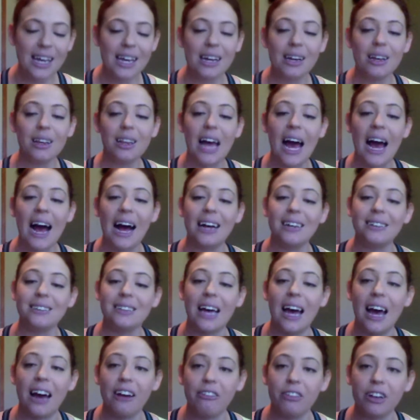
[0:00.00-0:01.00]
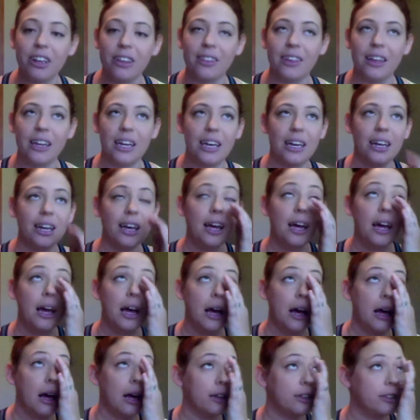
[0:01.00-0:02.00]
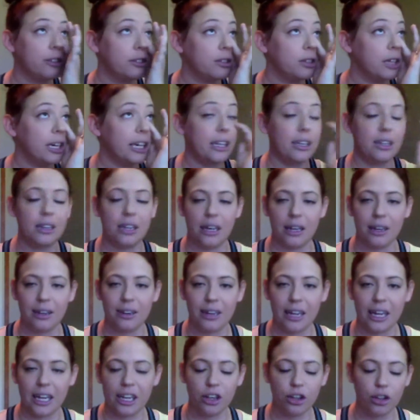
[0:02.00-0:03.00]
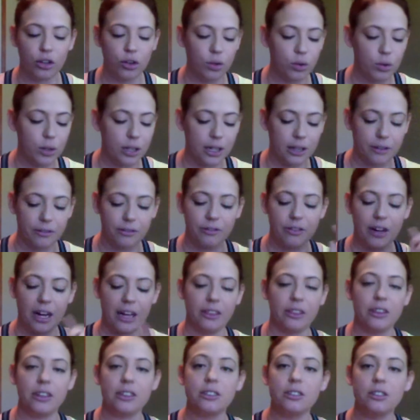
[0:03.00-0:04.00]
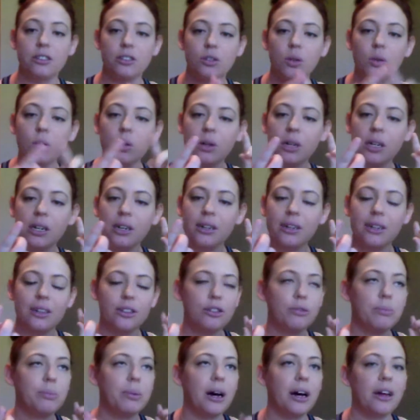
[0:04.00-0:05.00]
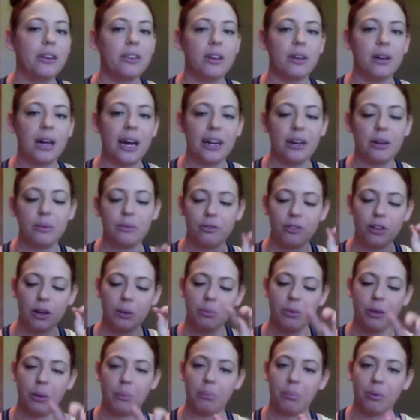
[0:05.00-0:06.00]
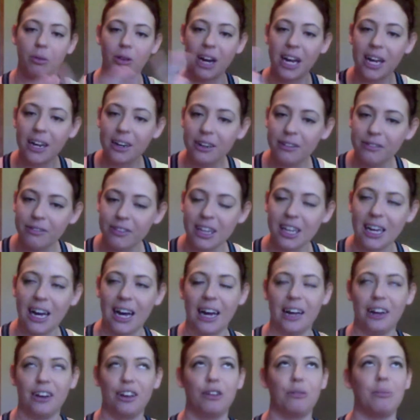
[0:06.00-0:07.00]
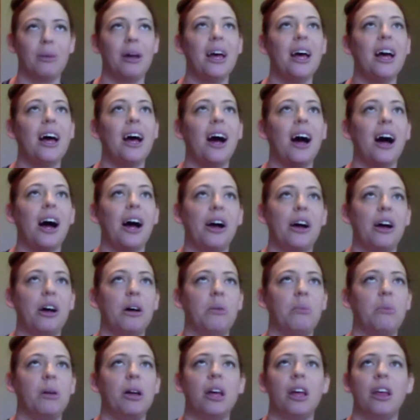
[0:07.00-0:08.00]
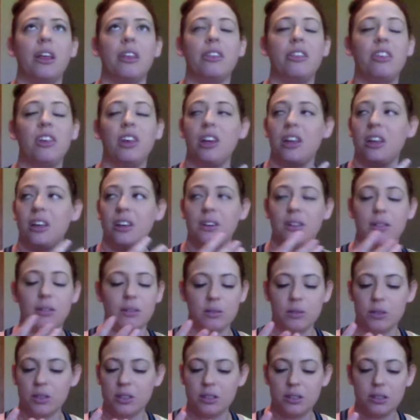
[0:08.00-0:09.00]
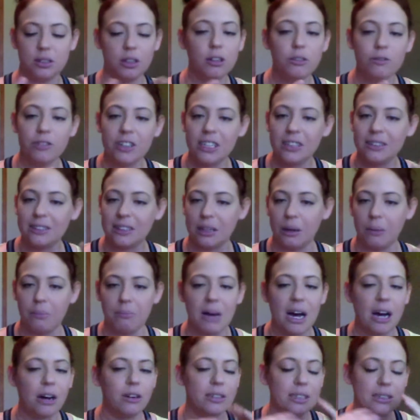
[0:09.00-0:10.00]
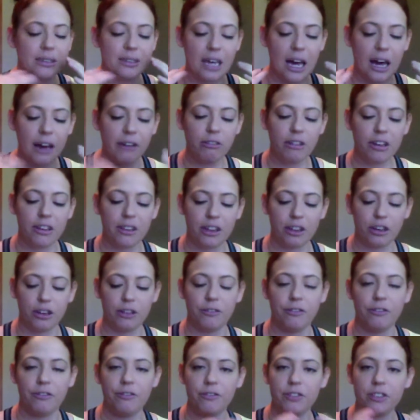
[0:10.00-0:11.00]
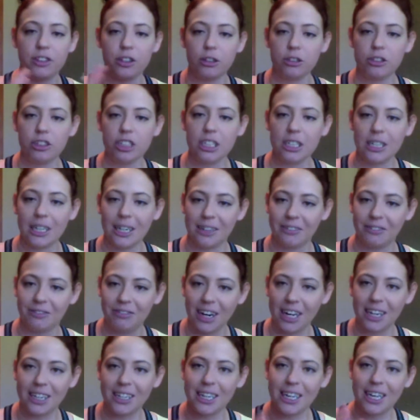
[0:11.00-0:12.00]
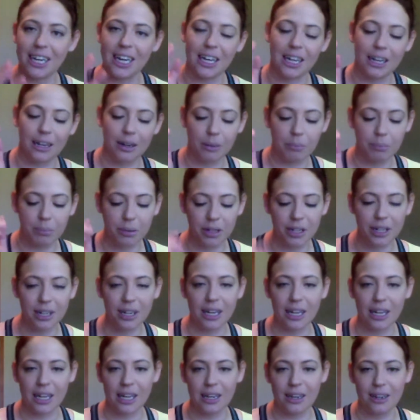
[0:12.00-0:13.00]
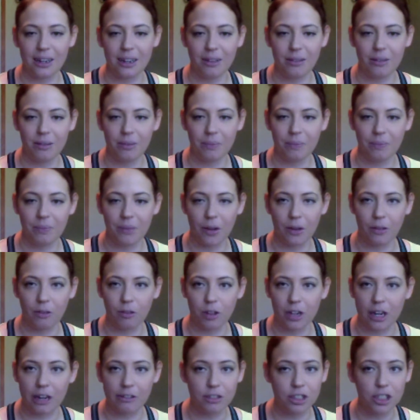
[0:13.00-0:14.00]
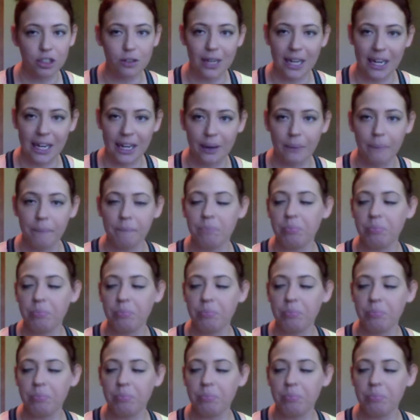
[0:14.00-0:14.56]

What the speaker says: has everything in it. Like, you can find the store you bought the item from, the brand of the item, the servings and amounts, everything, and search it and find it and put it in of whatever you ate,